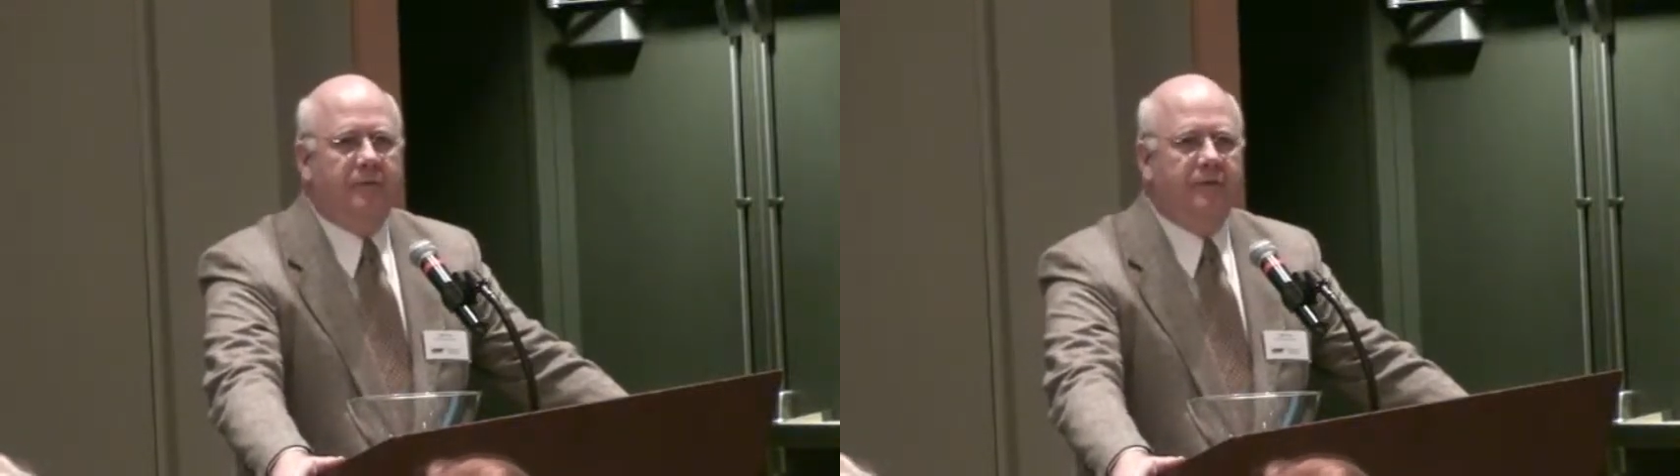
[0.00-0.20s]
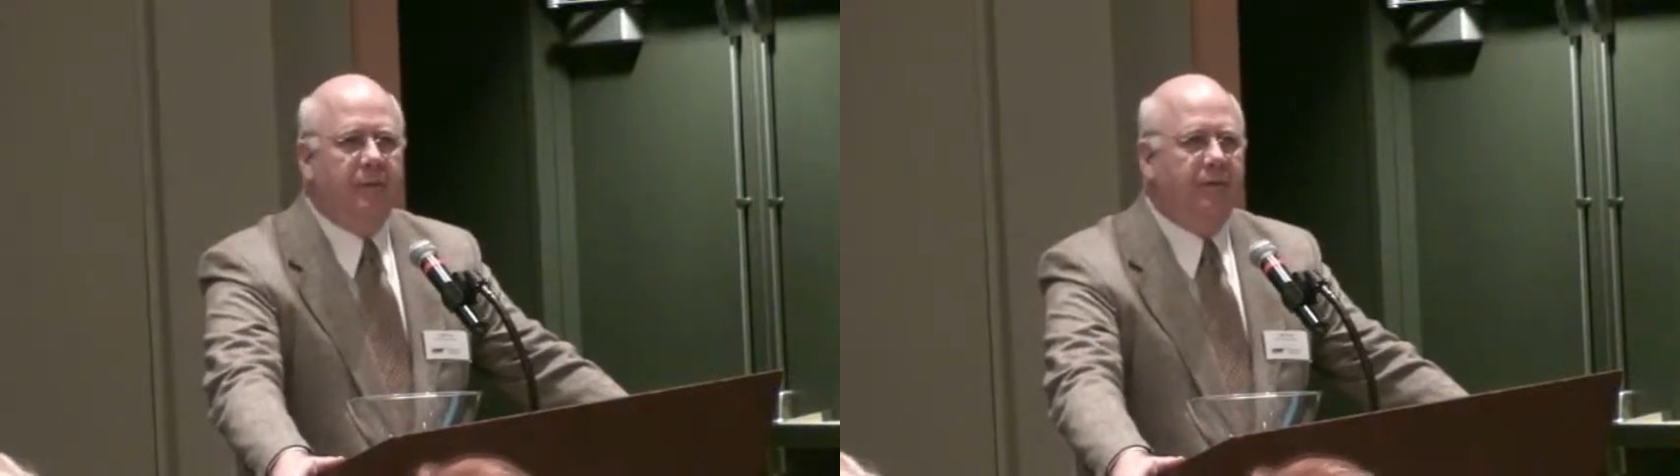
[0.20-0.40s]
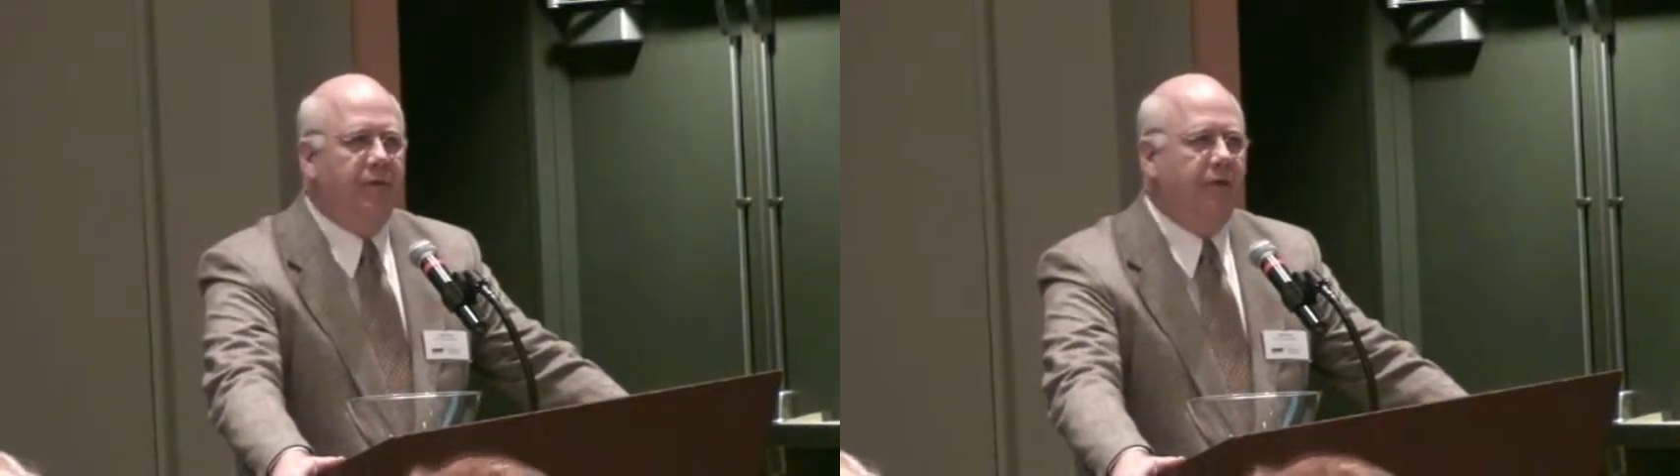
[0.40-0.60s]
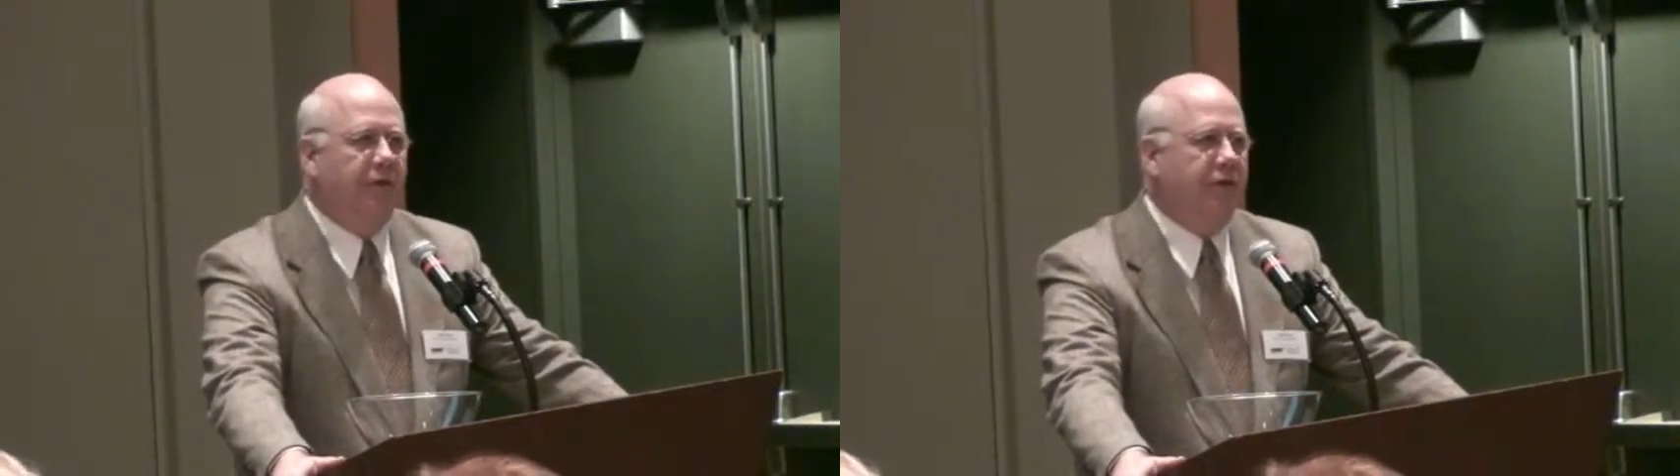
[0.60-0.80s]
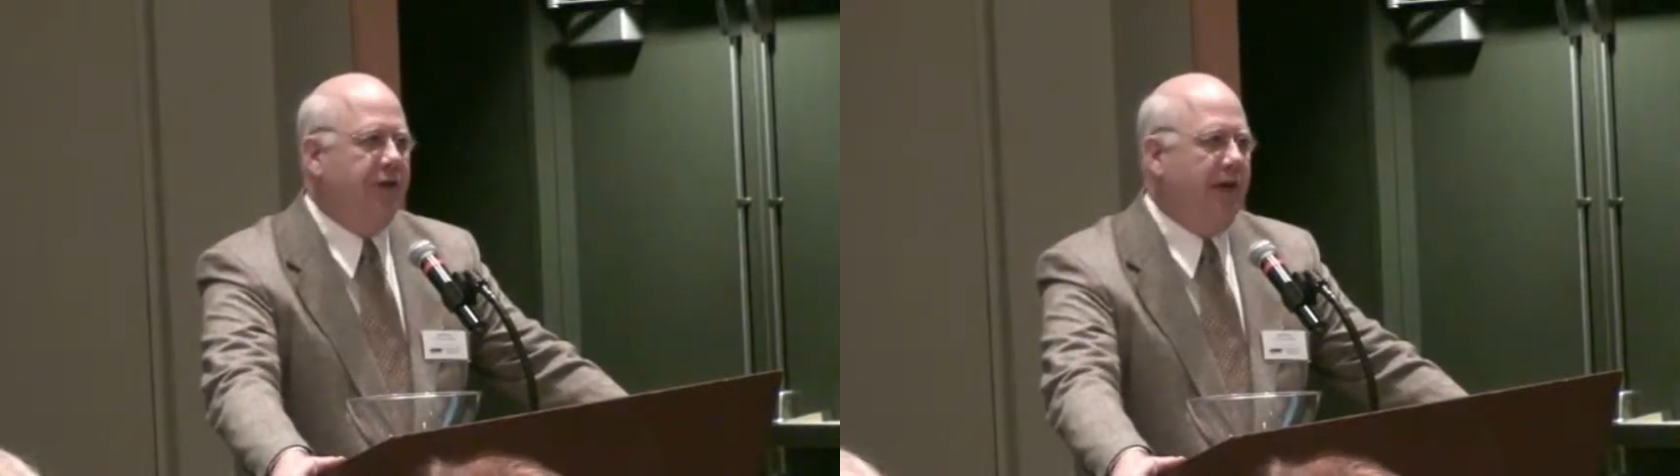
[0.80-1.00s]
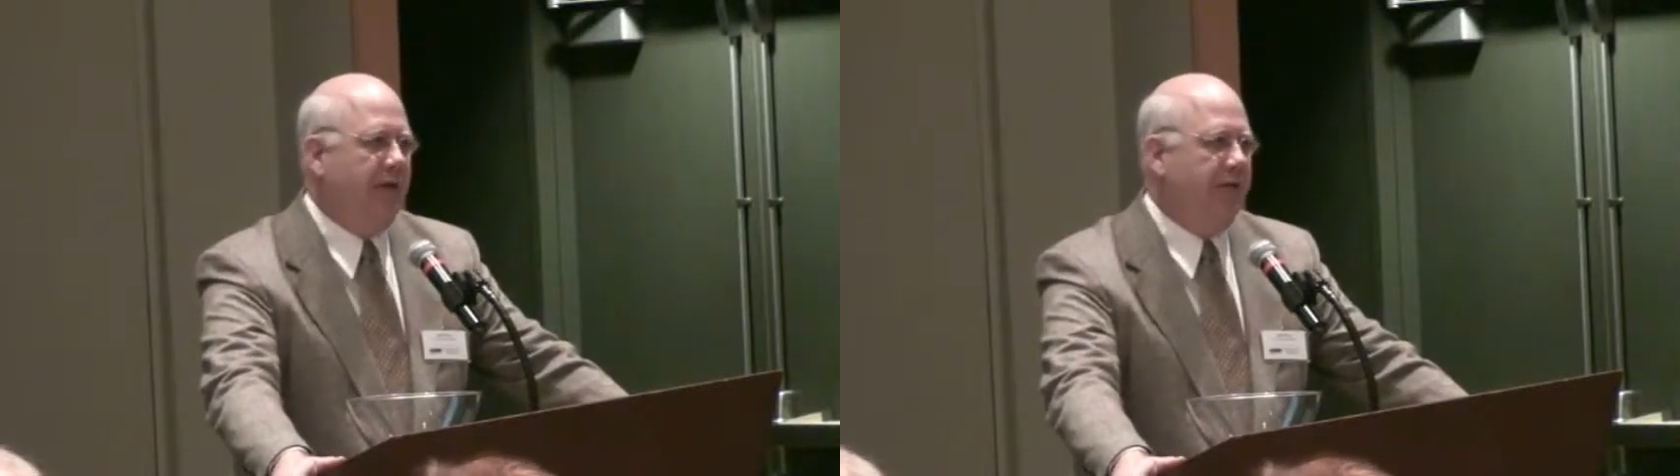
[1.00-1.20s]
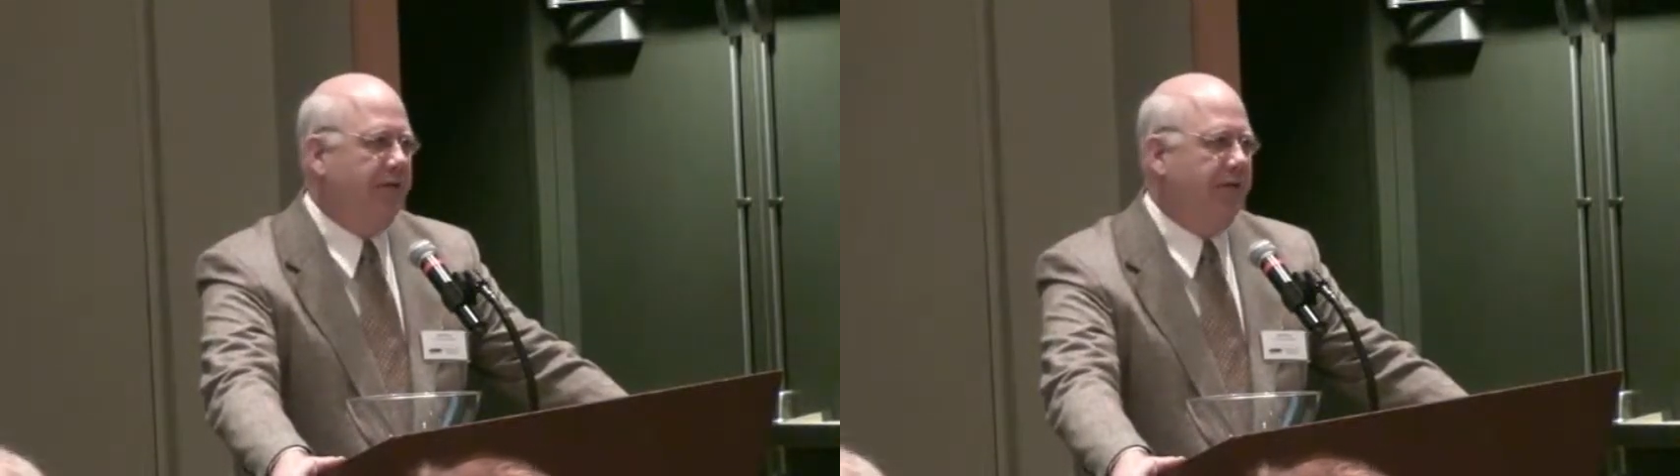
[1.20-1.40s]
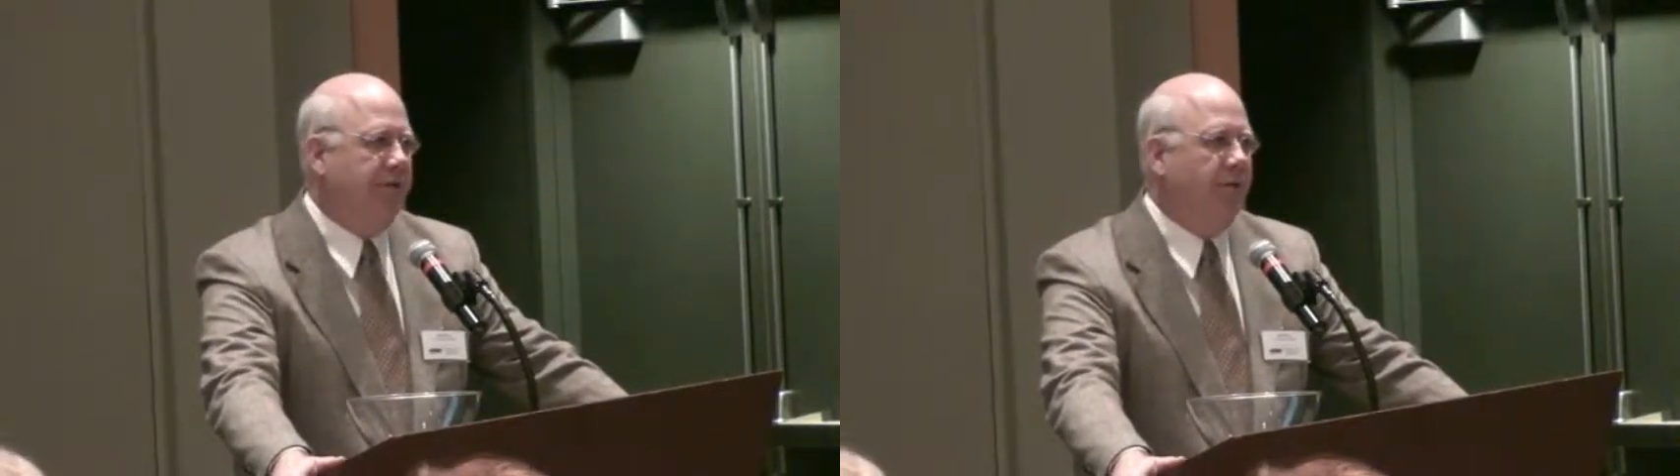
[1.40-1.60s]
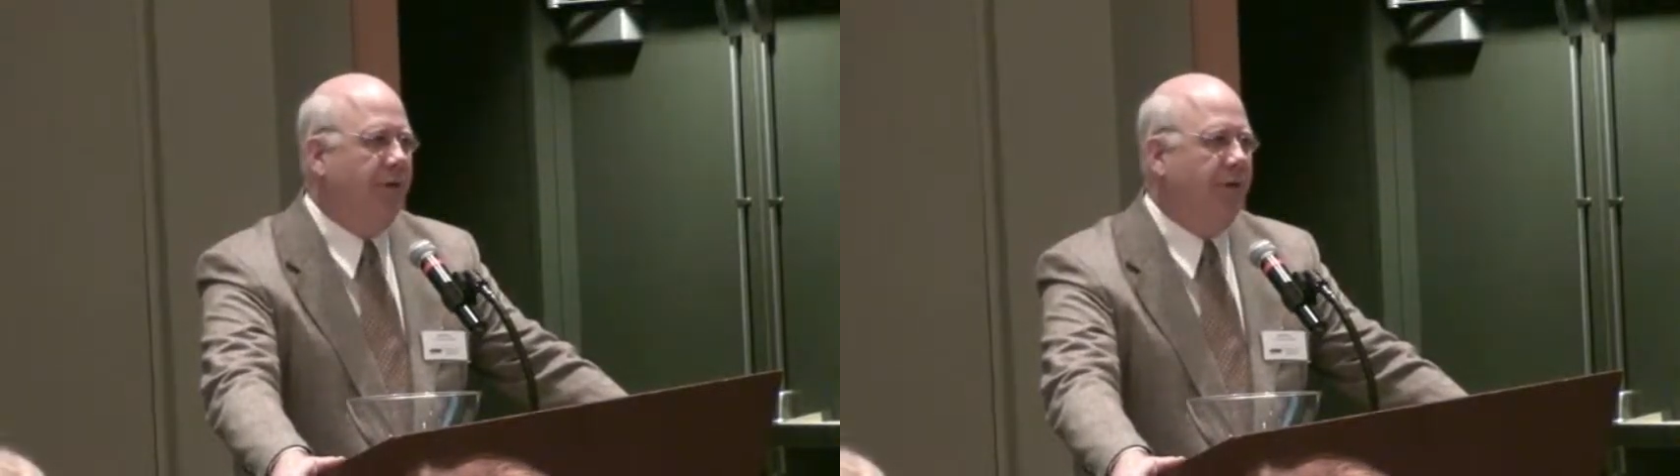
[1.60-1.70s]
Some of you know the challenges.